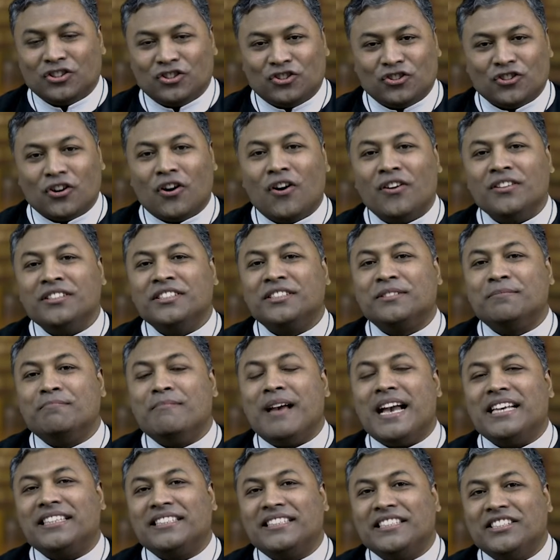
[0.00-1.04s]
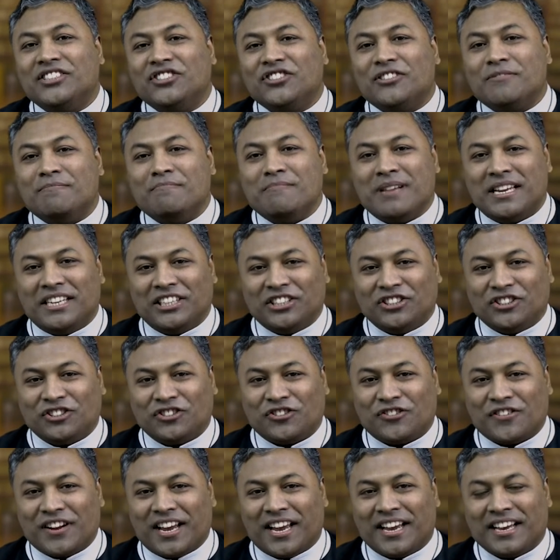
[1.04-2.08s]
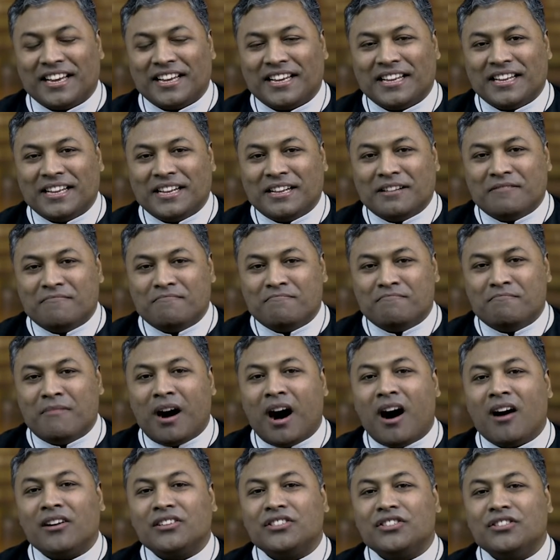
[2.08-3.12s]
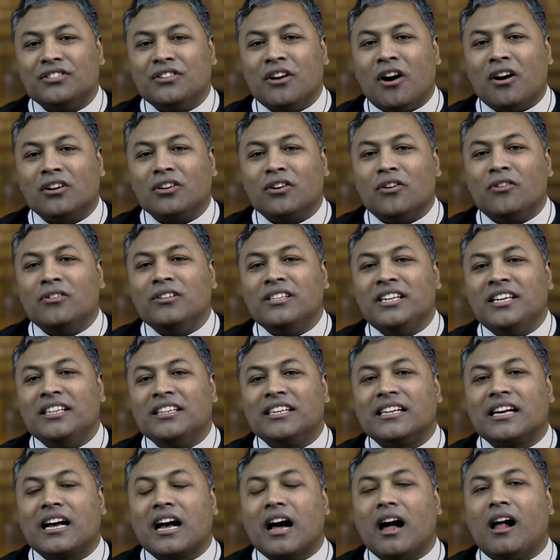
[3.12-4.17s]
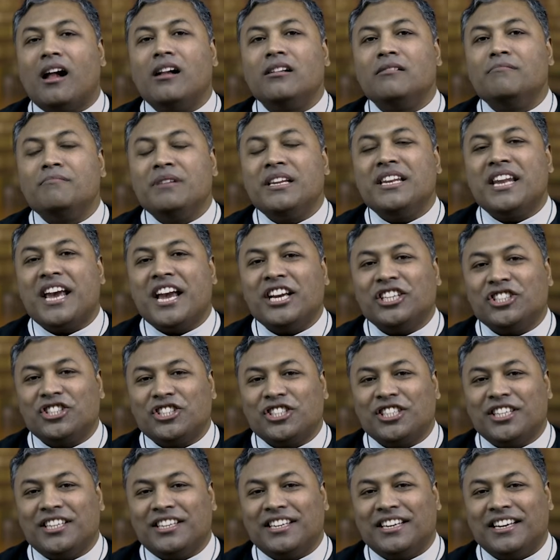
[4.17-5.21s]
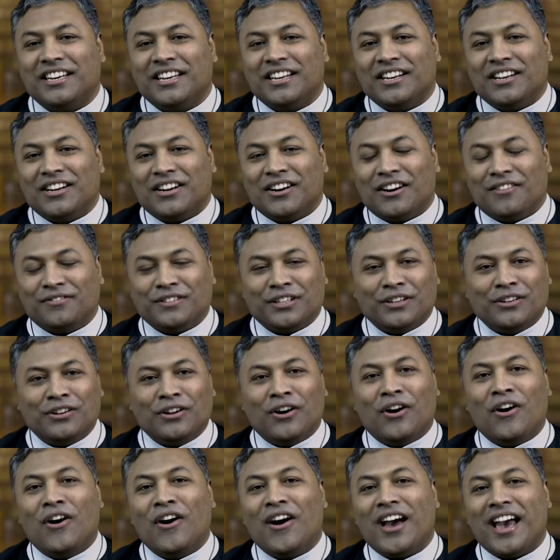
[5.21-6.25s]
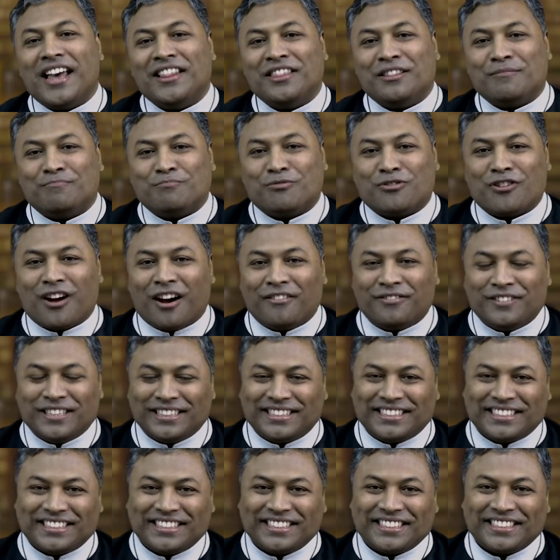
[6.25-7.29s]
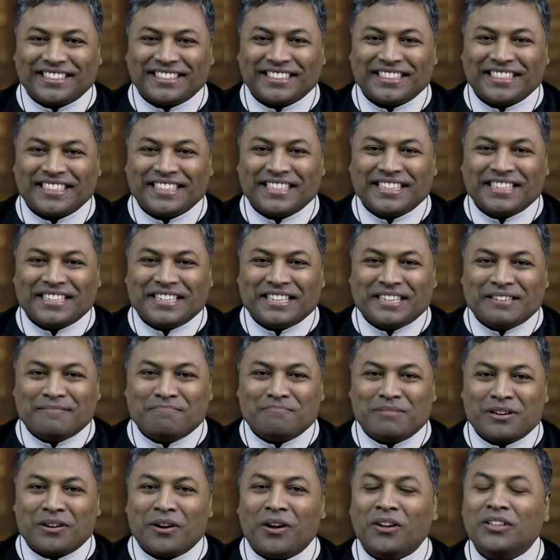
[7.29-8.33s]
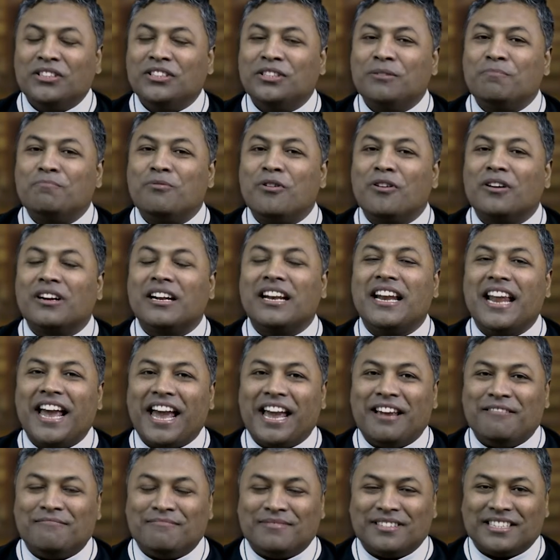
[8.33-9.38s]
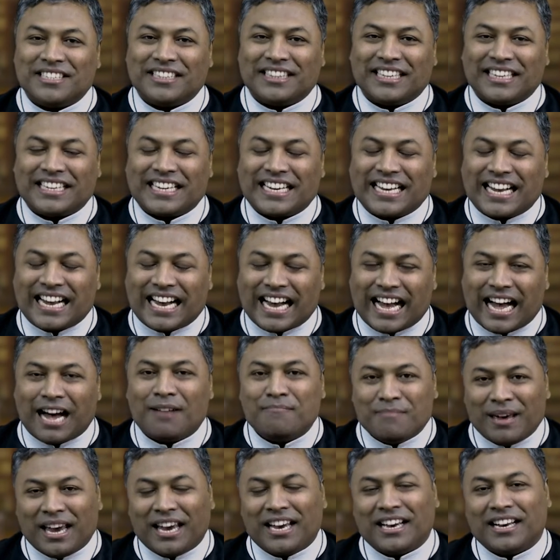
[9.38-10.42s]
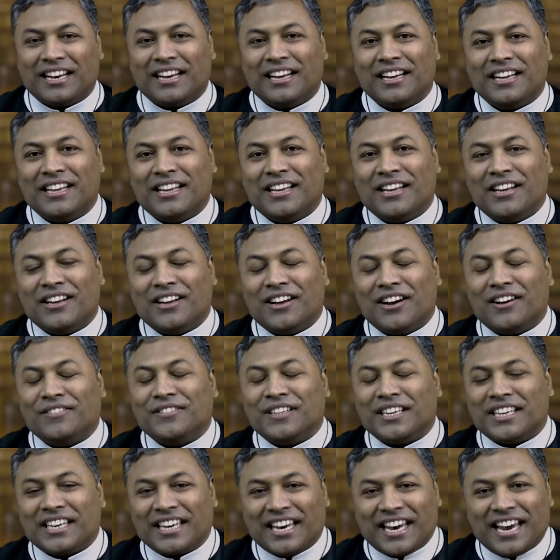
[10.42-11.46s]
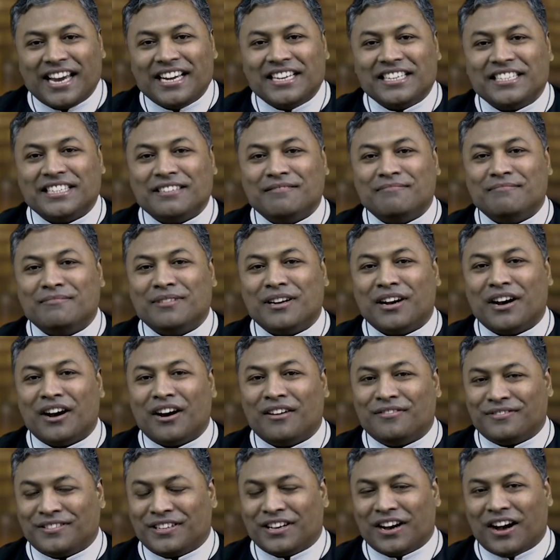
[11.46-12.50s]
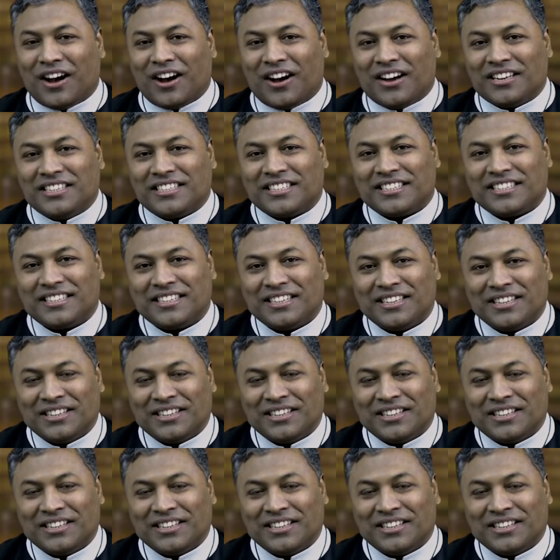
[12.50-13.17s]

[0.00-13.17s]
John's message and ministry marked not only the culmination of the law and the prophets, but also proclaimed the coming of the kingdom of God.